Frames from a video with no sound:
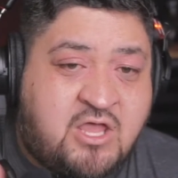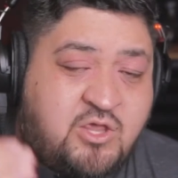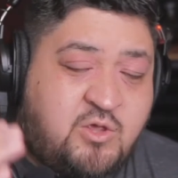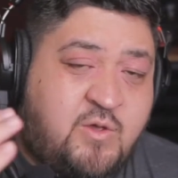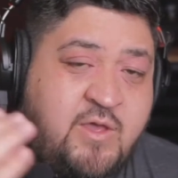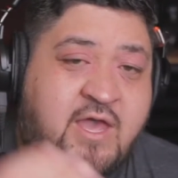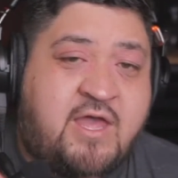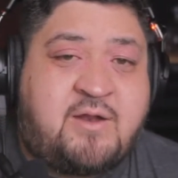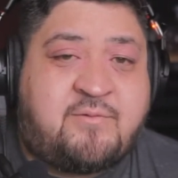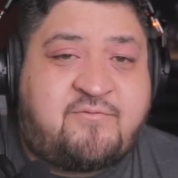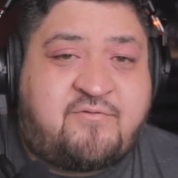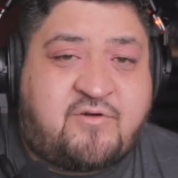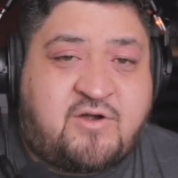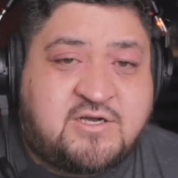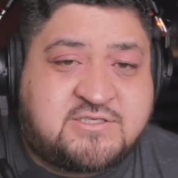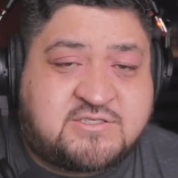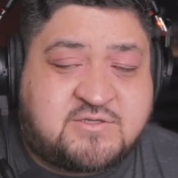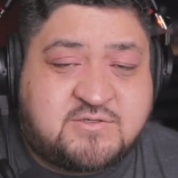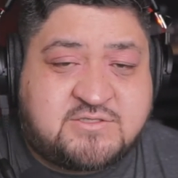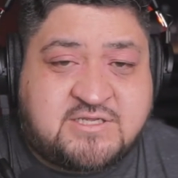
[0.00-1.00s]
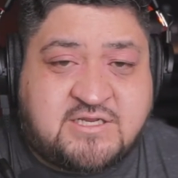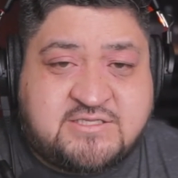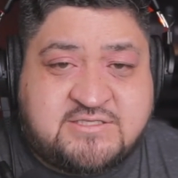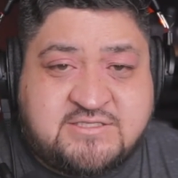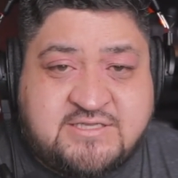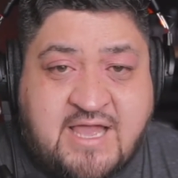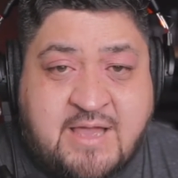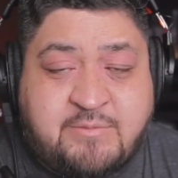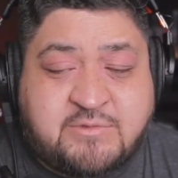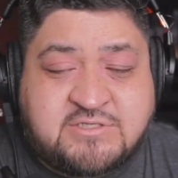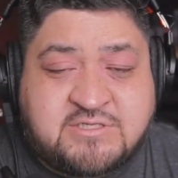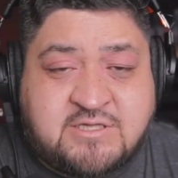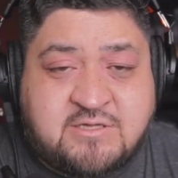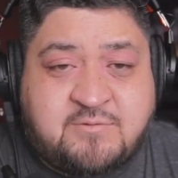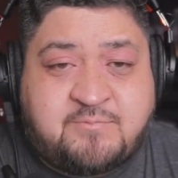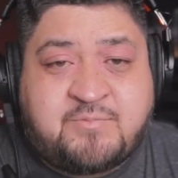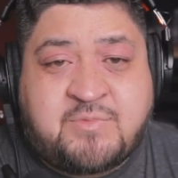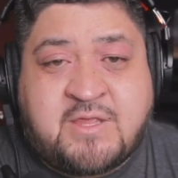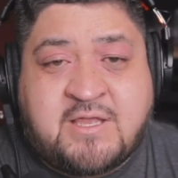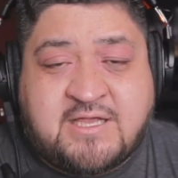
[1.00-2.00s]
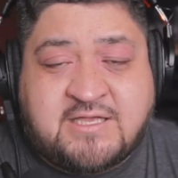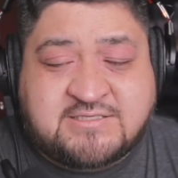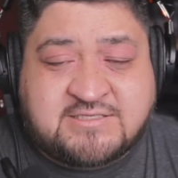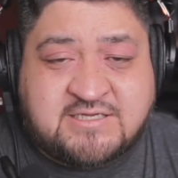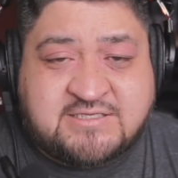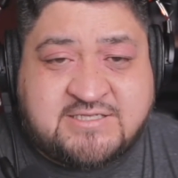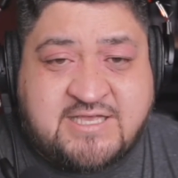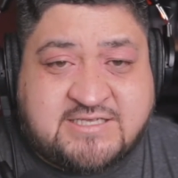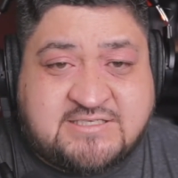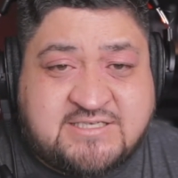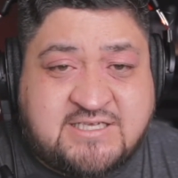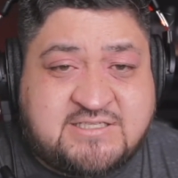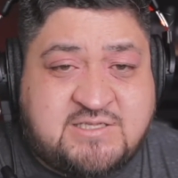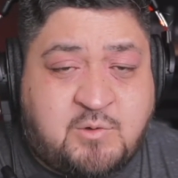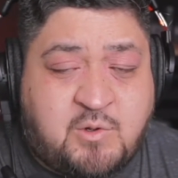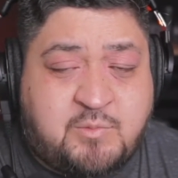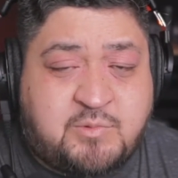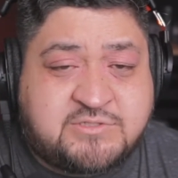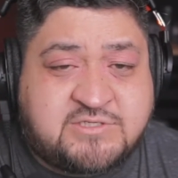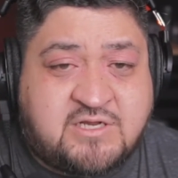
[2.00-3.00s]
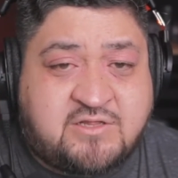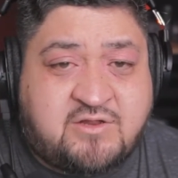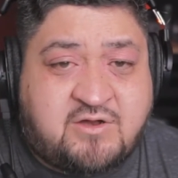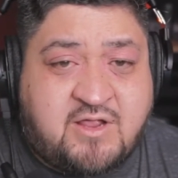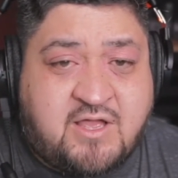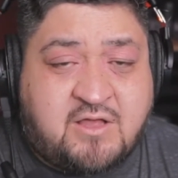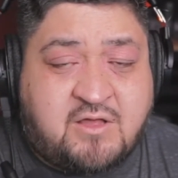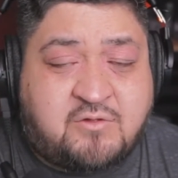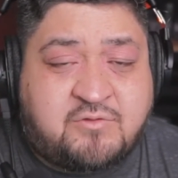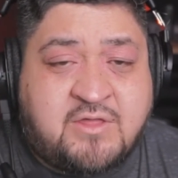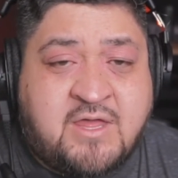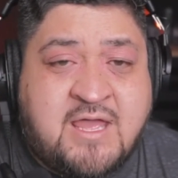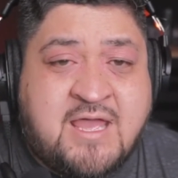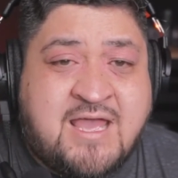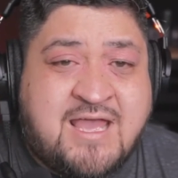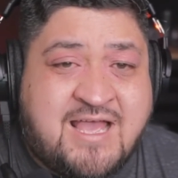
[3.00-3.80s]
you hit them first, so it's going to damage them. It's going to take 61% of their health.